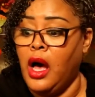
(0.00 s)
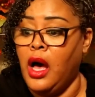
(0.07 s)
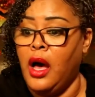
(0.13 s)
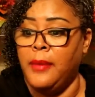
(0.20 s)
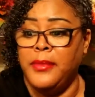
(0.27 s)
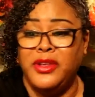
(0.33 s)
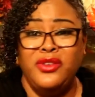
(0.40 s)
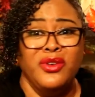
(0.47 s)

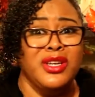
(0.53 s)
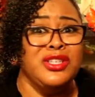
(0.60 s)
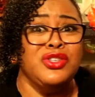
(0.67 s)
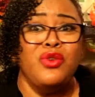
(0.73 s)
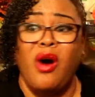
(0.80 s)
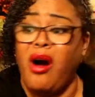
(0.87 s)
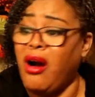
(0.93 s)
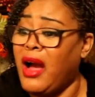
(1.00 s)
Um, you can
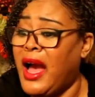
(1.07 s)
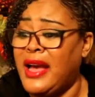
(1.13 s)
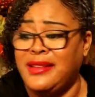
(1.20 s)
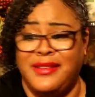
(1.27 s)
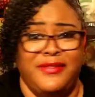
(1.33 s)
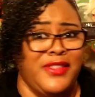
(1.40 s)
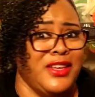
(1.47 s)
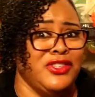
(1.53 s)
do all
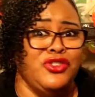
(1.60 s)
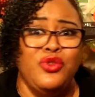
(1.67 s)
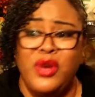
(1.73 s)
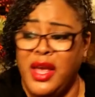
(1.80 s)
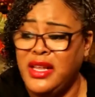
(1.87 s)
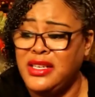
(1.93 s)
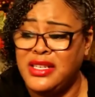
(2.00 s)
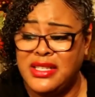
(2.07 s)
kinds of things. You
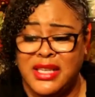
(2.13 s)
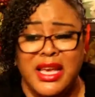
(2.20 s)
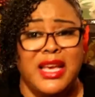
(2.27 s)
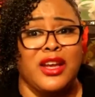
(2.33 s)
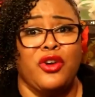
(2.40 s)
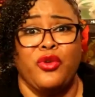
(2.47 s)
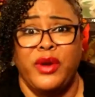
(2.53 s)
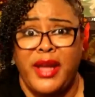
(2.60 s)
can just
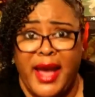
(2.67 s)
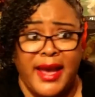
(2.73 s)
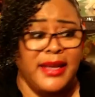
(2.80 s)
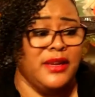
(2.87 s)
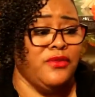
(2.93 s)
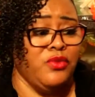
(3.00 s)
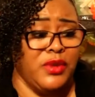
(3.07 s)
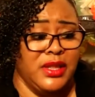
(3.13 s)
get
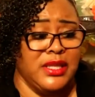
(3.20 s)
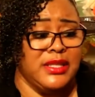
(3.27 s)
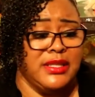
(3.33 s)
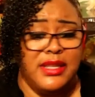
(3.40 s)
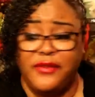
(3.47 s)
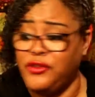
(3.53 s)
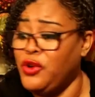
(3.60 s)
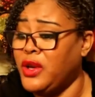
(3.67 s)
creative with this
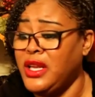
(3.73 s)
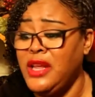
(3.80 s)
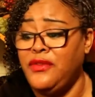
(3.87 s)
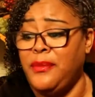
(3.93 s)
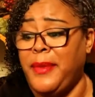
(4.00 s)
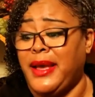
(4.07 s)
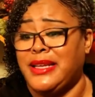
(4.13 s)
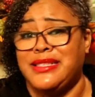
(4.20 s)
stuff. You can
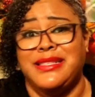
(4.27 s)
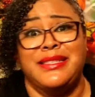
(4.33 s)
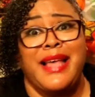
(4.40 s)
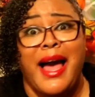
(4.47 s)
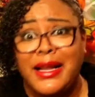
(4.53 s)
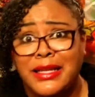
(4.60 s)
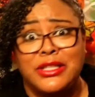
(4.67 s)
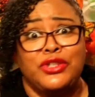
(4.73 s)
even make a
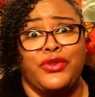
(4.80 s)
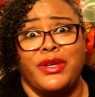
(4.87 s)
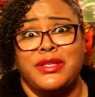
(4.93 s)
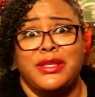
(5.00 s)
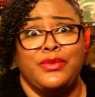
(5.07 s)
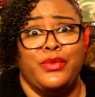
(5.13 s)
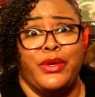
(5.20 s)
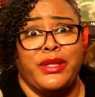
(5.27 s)
salad
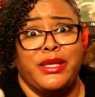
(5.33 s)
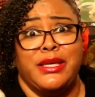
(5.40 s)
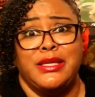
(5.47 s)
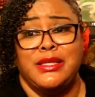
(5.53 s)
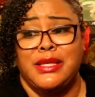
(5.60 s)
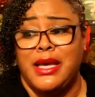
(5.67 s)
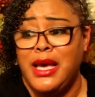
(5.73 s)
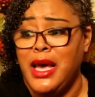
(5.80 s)
dressing with
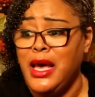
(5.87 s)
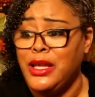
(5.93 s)
this.